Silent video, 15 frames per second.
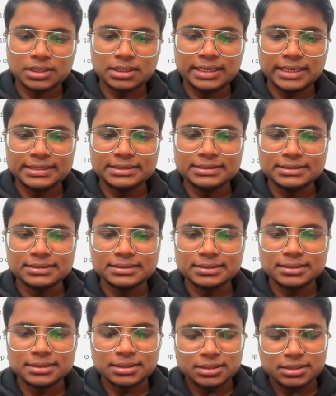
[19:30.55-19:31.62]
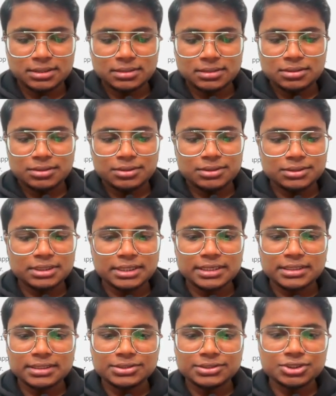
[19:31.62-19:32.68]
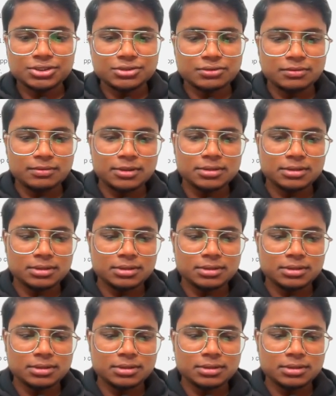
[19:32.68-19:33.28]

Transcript: length is greater than 0,